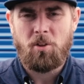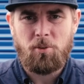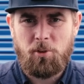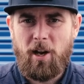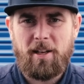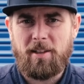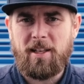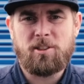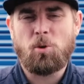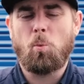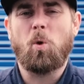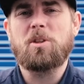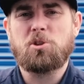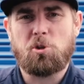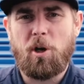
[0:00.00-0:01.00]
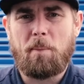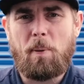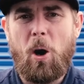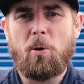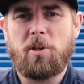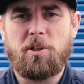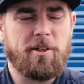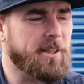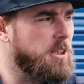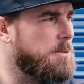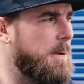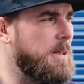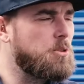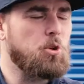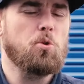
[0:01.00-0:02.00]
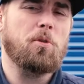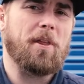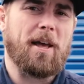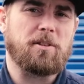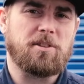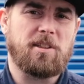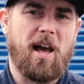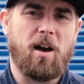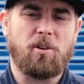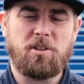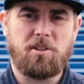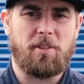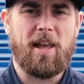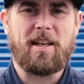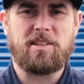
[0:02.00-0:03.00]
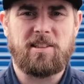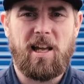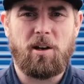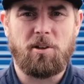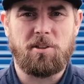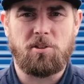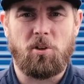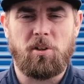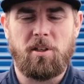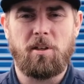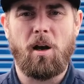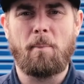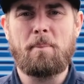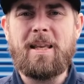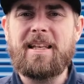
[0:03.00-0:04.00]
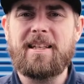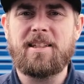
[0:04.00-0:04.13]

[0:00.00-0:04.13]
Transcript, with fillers: great. That's a one trick pony. You're gonna spend $2,000, $1,000 on a, a, media